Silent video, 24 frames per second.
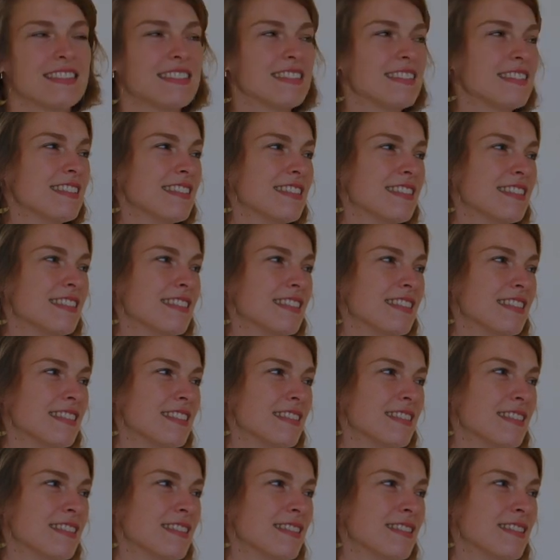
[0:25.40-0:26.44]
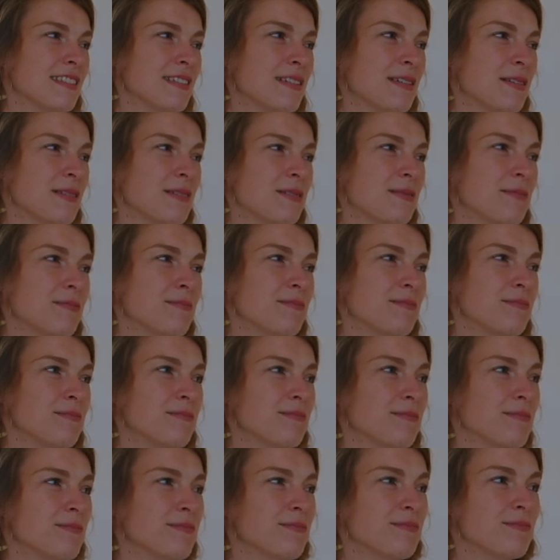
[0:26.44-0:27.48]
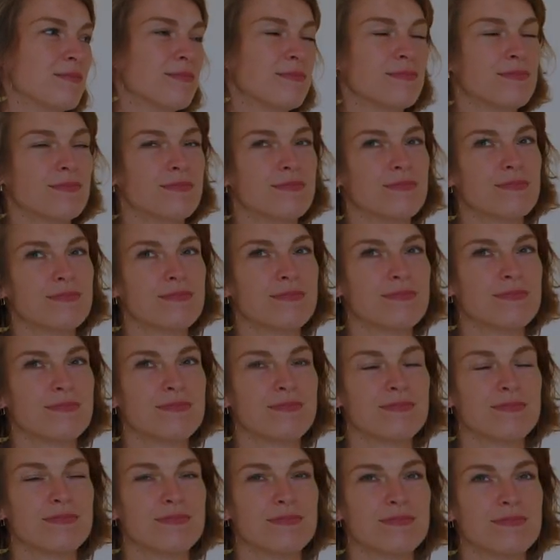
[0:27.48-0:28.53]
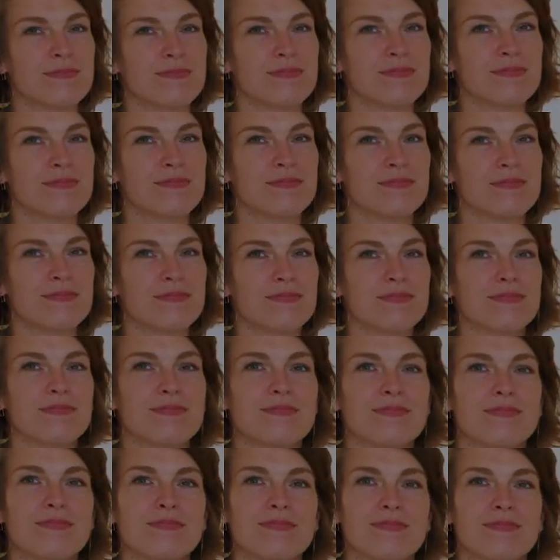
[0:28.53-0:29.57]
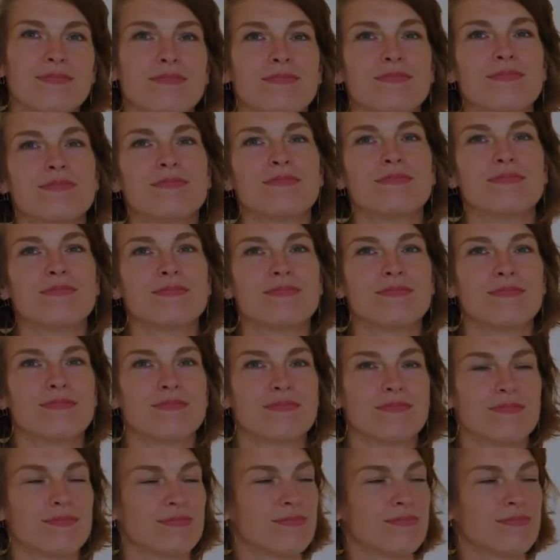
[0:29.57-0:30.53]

The person shown says nothing.